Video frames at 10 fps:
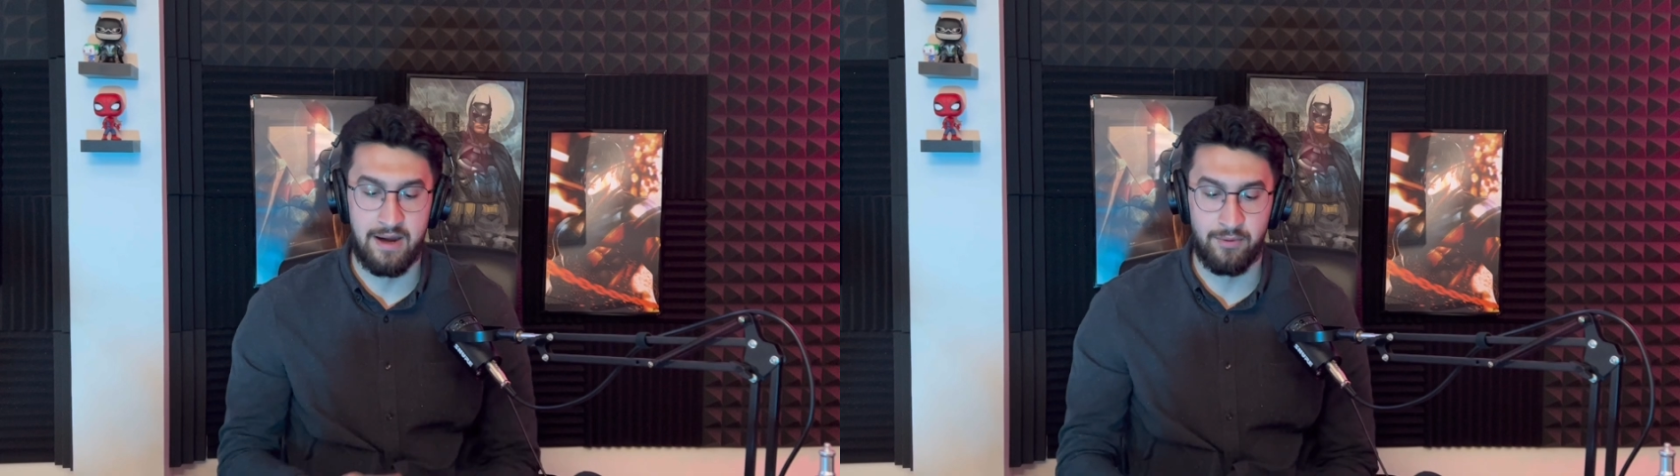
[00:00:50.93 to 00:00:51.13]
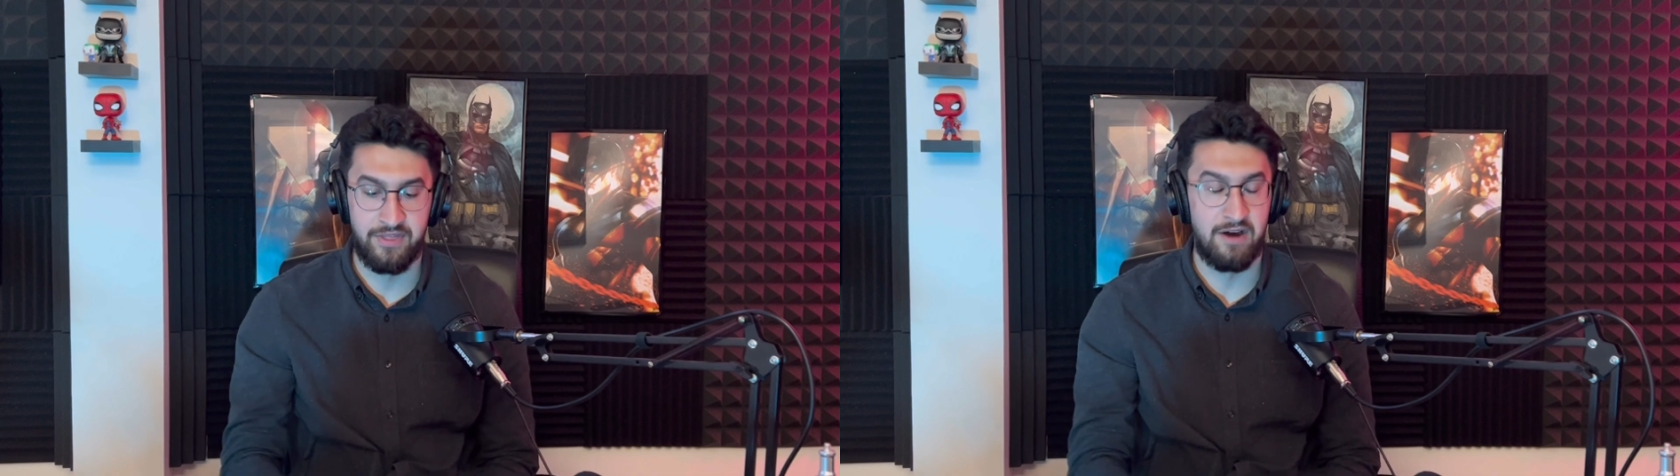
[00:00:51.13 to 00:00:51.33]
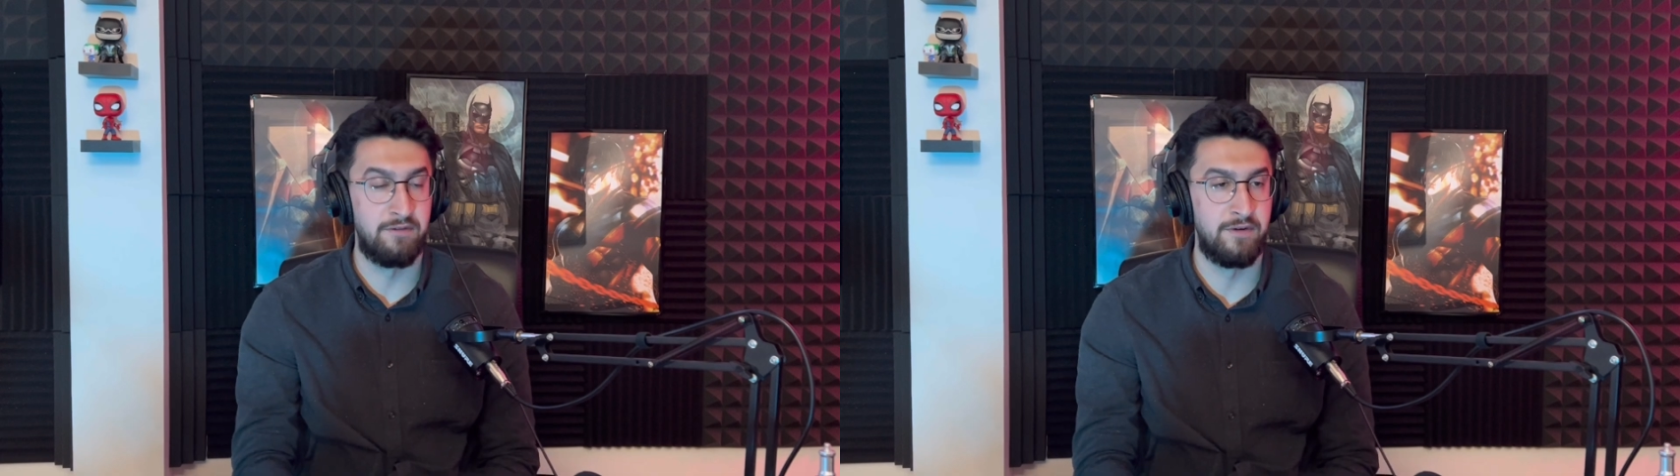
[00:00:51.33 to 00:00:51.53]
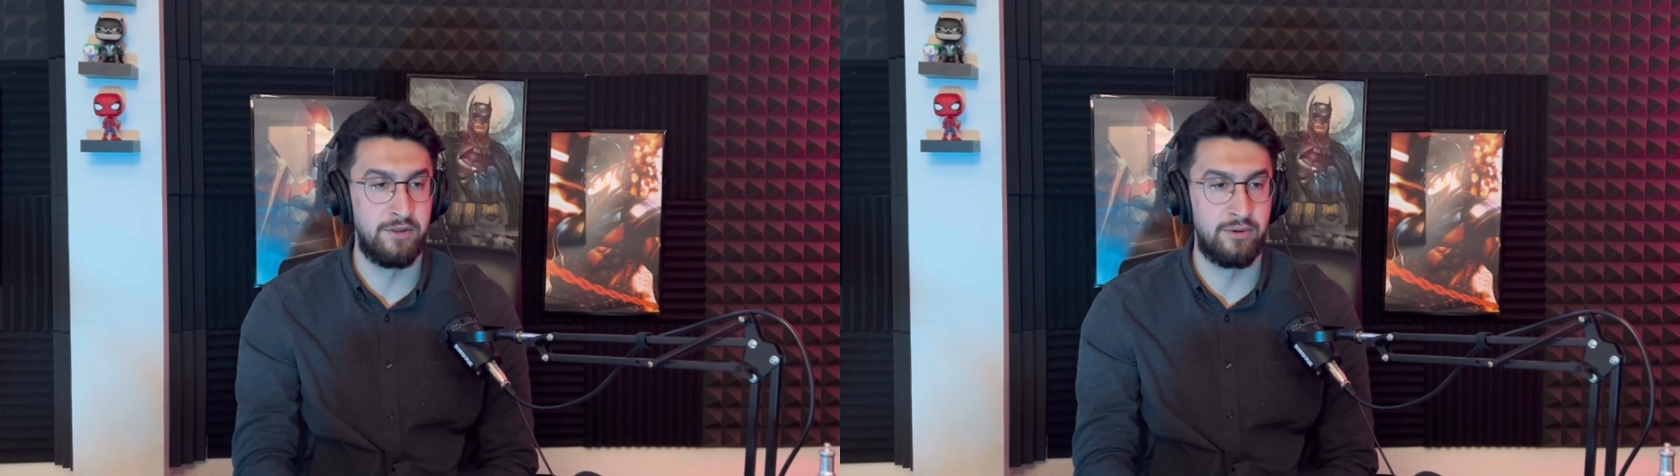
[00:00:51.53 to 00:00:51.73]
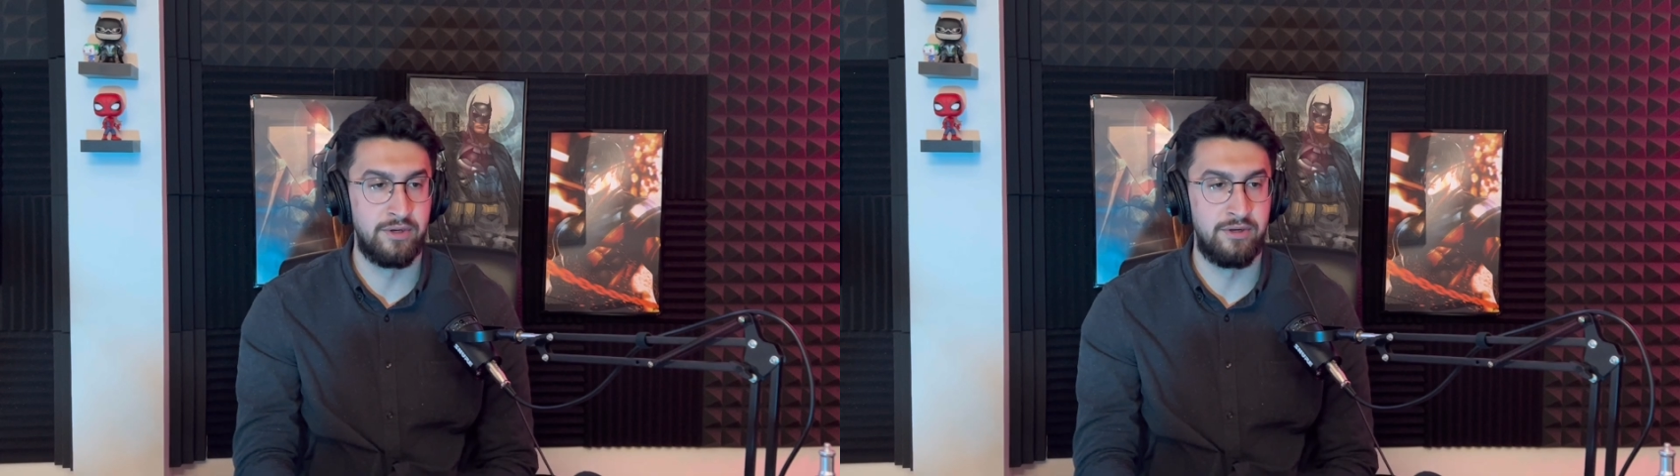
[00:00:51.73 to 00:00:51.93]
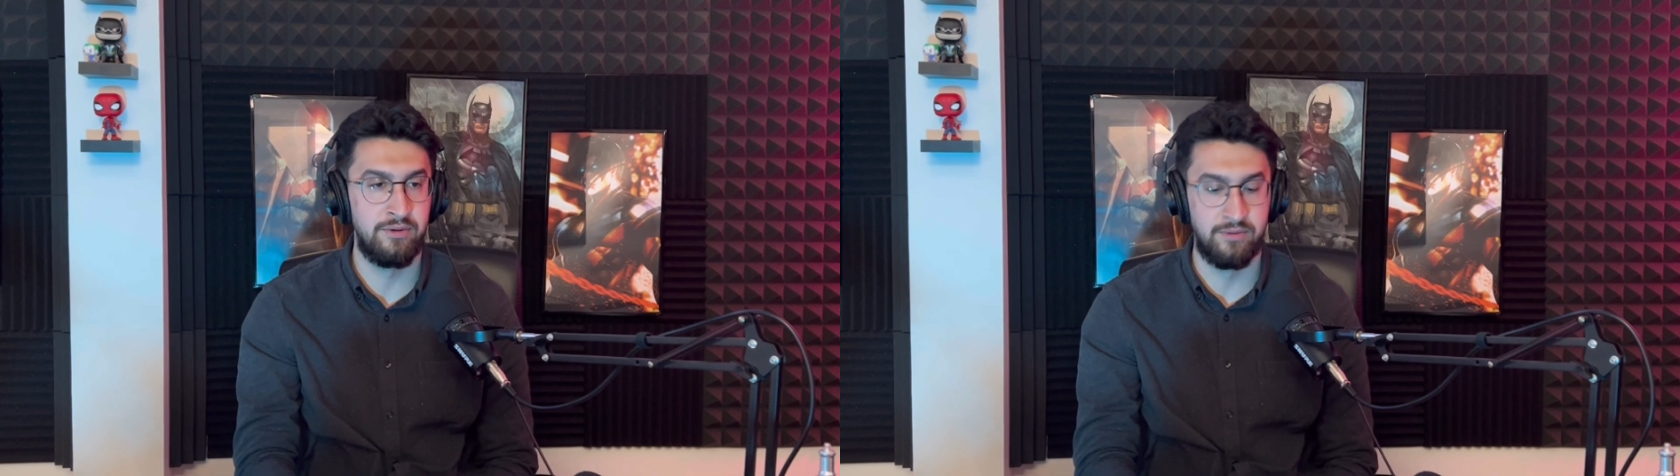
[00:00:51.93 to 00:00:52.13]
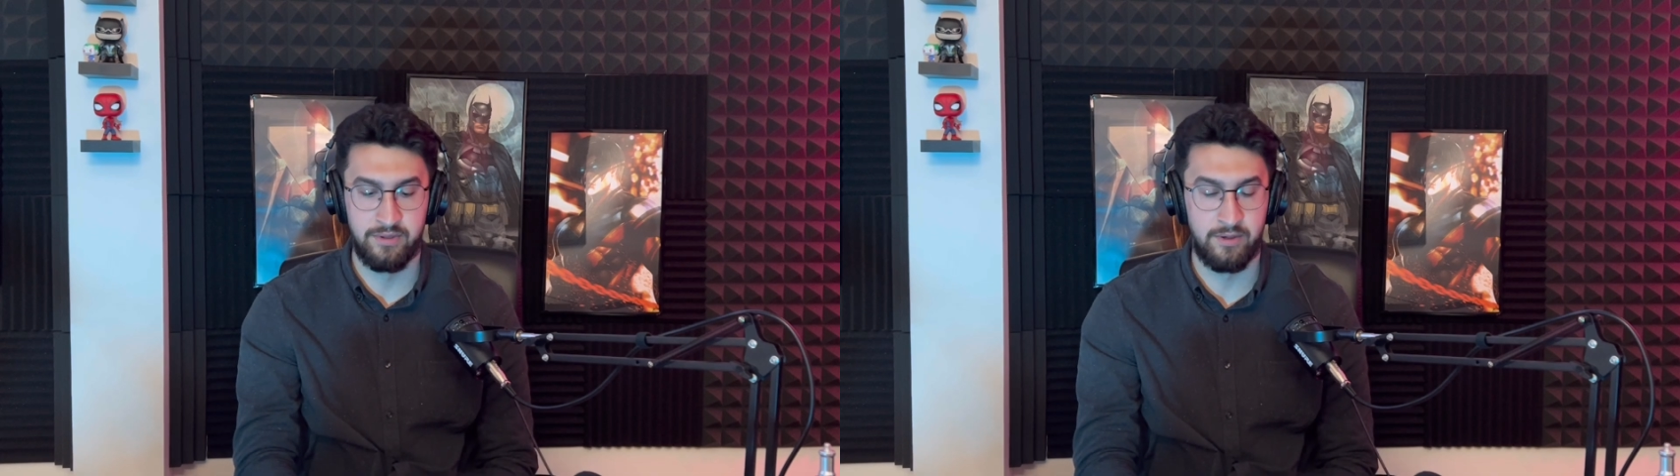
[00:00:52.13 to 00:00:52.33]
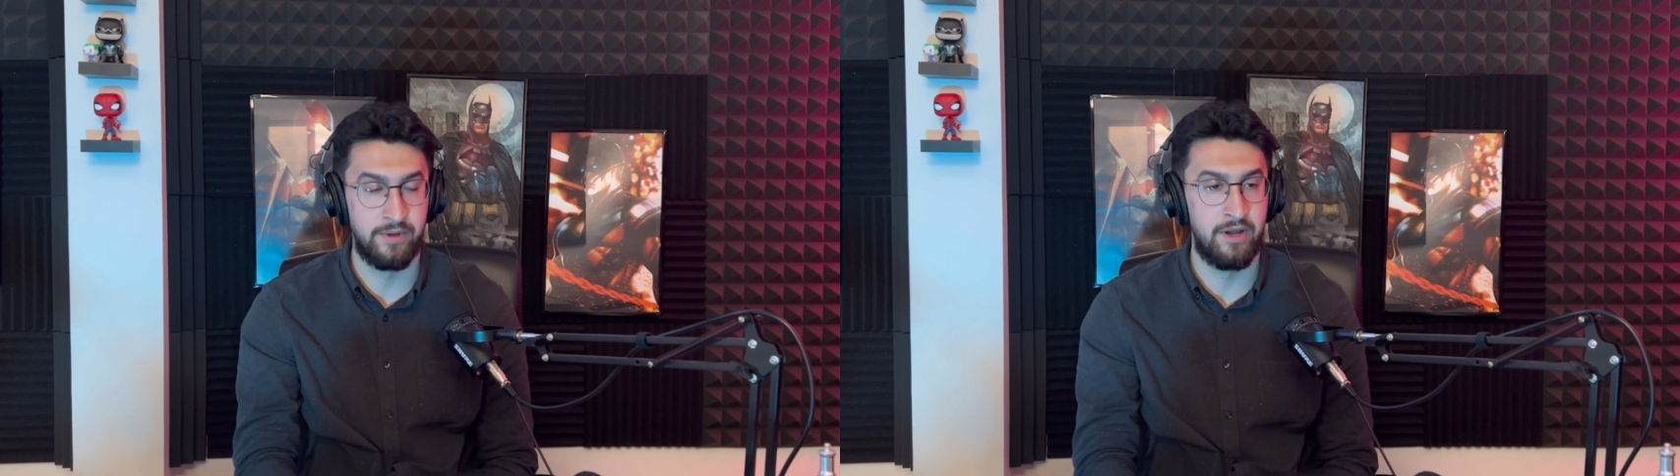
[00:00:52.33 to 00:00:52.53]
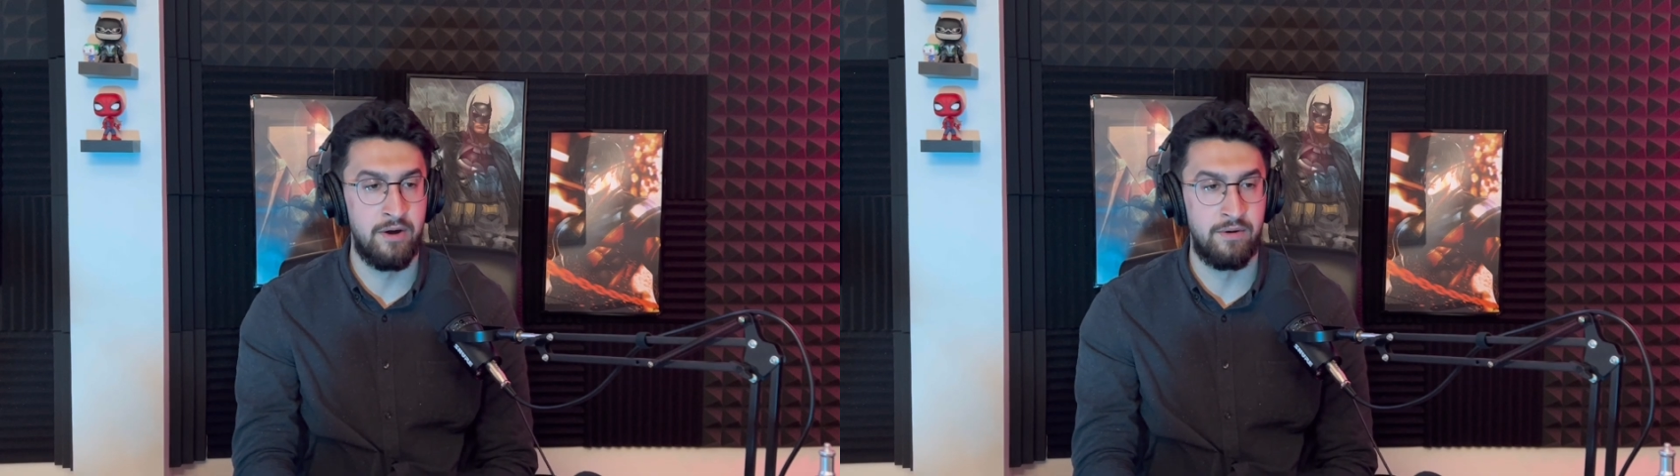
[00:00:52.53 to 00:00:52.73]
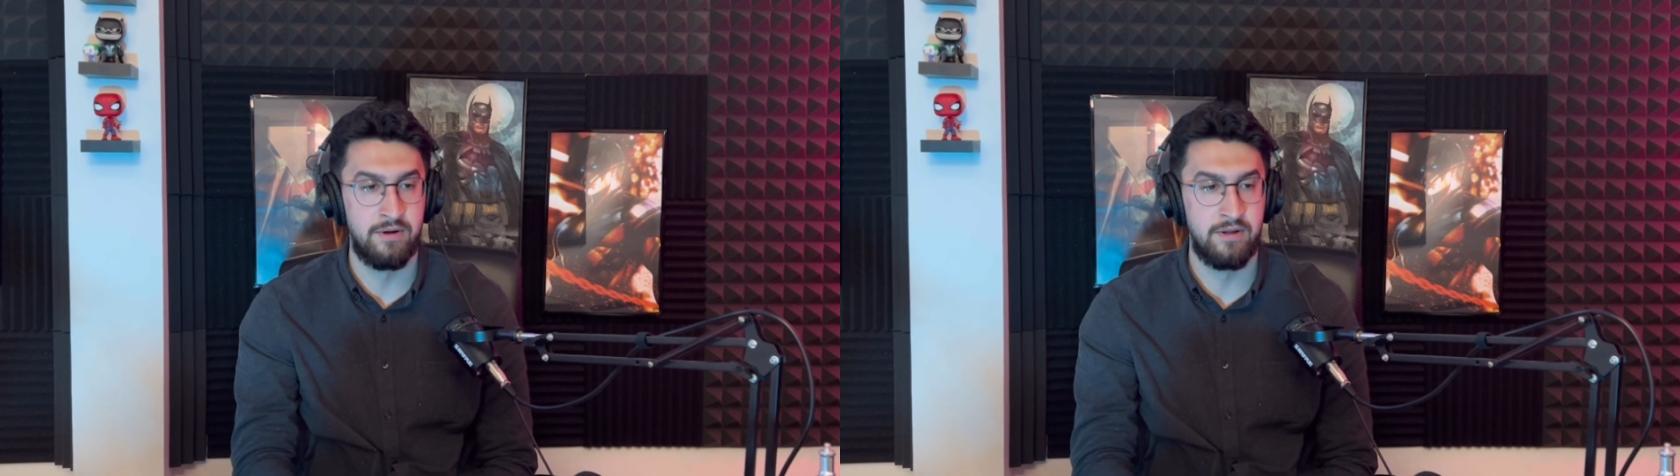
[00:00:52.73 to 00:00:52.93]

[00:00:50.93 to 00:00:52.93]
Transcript: Without further ado, here we go.